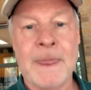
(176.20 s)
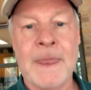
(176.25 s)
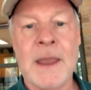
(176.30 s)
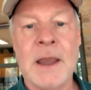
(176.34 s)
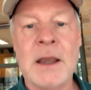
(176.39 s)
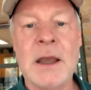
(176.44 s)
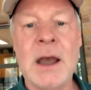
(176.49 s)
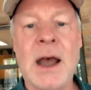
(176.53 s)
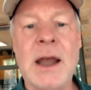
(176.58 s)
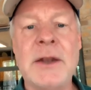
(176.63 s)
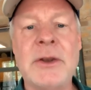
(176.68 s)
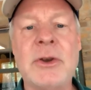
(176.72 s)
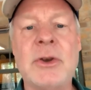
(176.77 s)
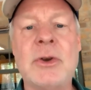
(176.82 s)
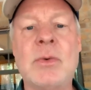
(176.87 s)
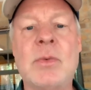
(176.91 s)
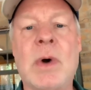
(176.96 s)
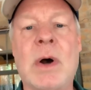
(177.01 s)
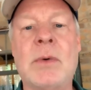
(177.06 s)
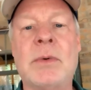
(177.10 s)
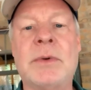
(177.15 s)
God
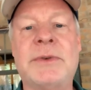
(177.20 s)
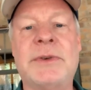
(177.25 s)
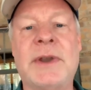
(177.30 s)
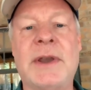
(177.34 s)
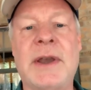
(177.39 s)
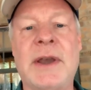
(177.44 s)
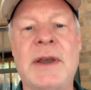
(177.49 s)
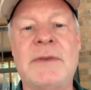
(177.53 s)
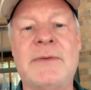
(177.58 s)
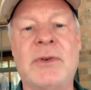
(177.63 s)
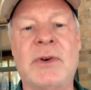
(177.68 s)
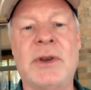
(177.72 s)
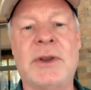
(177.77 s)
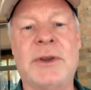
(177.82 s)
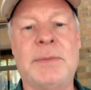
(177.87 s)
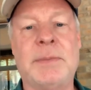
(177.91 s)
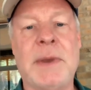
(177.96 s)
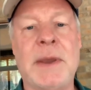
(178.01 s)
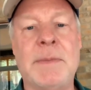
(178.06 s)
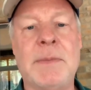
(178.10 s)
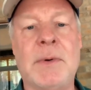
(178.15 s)
knew what was ahead for
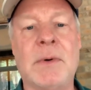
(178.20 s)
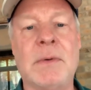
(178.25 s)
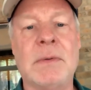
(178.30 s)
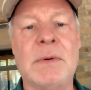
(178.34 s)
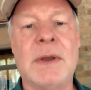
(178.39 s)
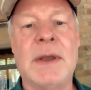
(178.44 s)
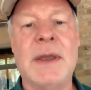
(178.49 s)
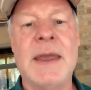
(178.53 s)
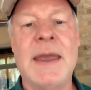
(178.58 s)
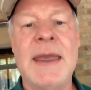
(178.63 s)
his people,